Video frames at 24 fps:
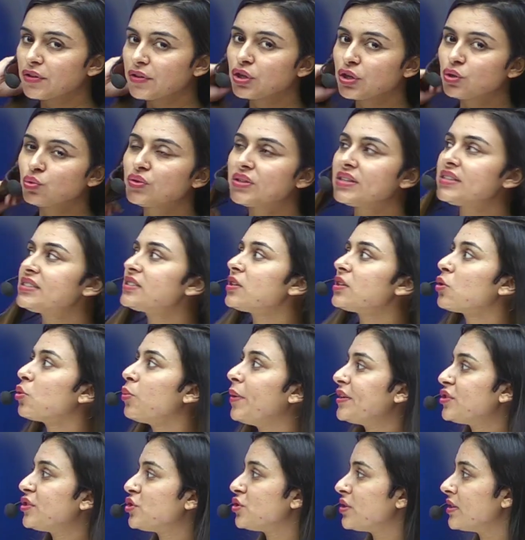you these
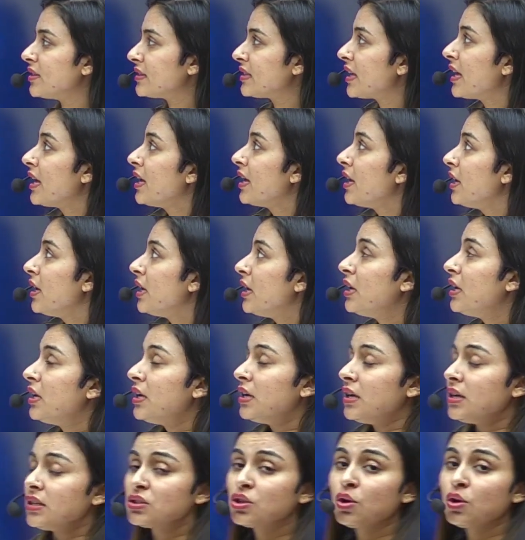questions.
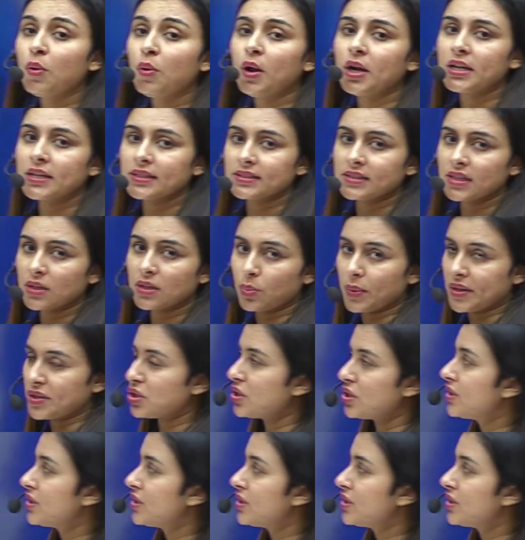So what does the question